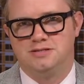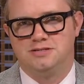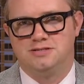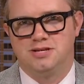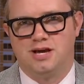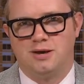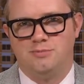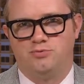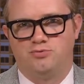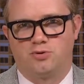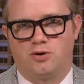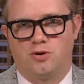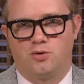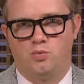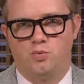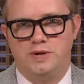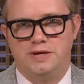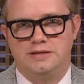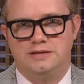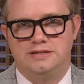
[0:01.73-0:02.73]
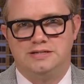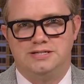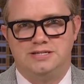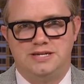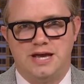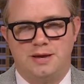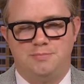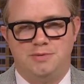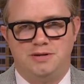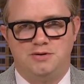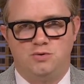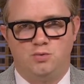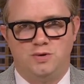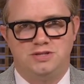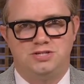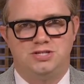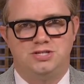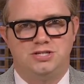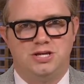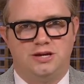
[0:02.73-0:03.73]
It's time for our weekly segment
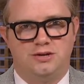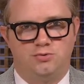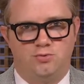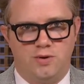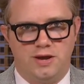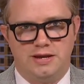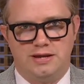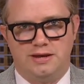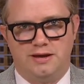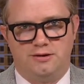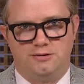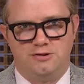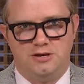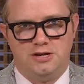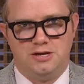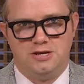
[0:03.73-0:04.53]
with Sun Radio.